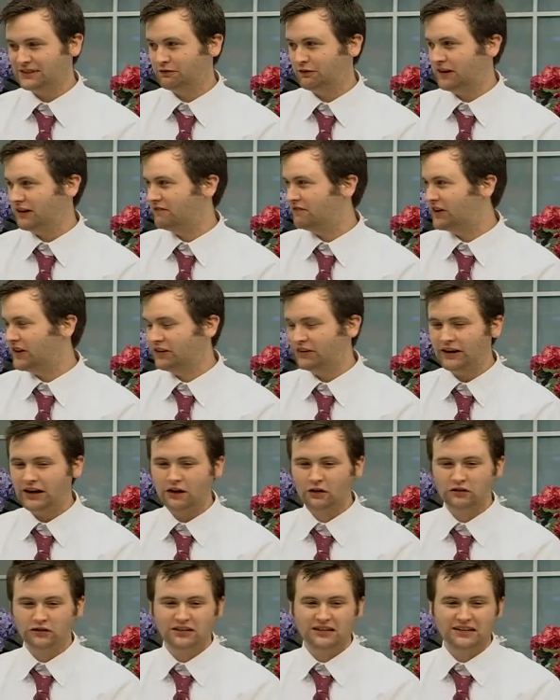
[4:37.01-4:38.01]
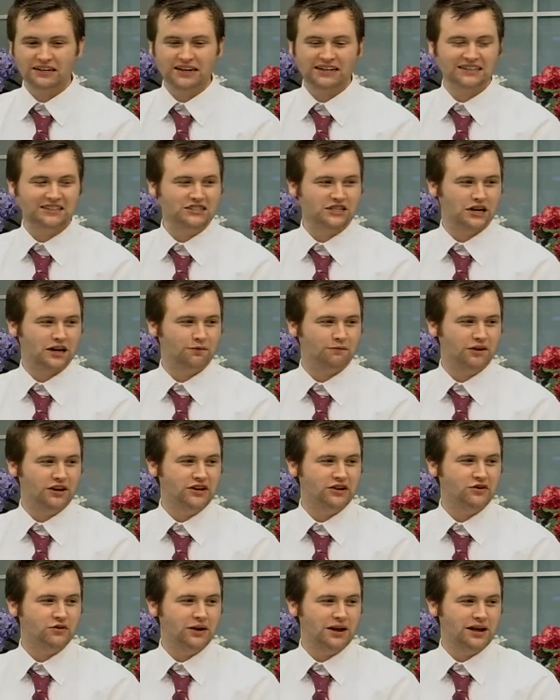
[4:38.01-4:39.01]
and we have figured out the next time we
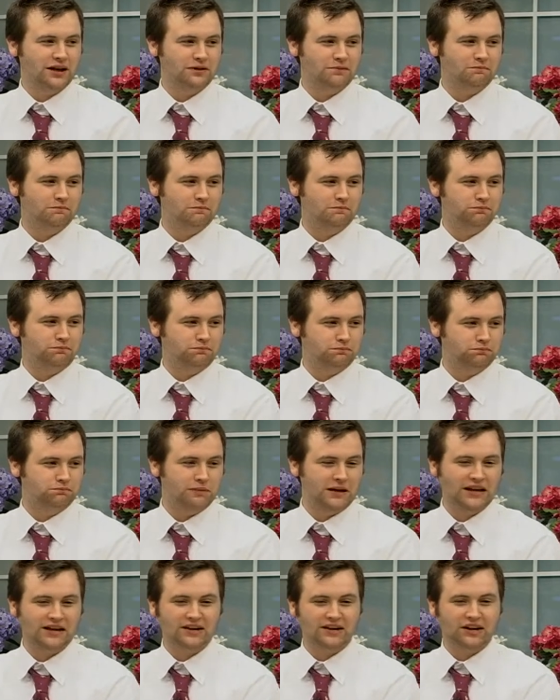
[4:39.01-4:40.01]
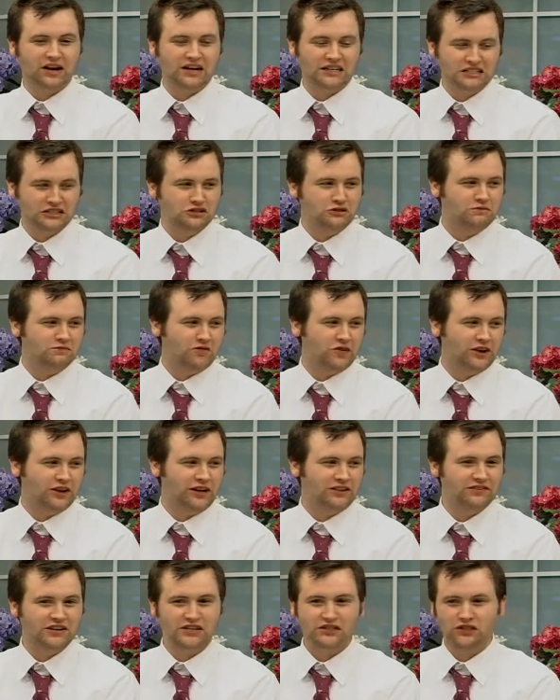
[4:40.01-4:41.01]
do a big costume for a
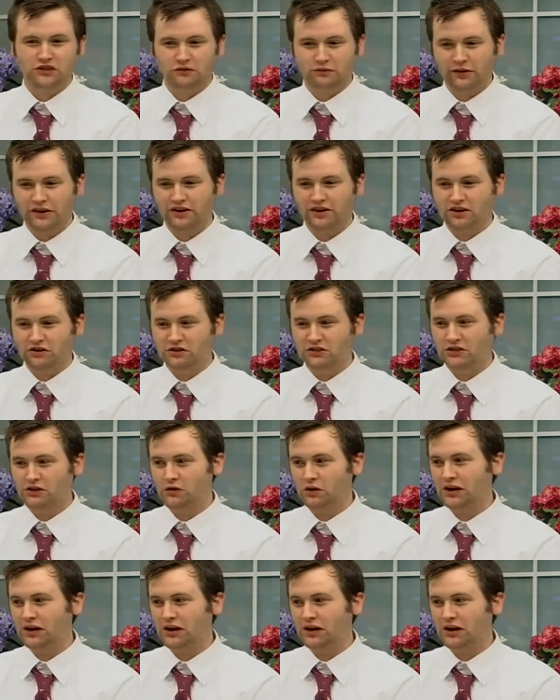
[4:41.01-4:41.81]
convention we go to.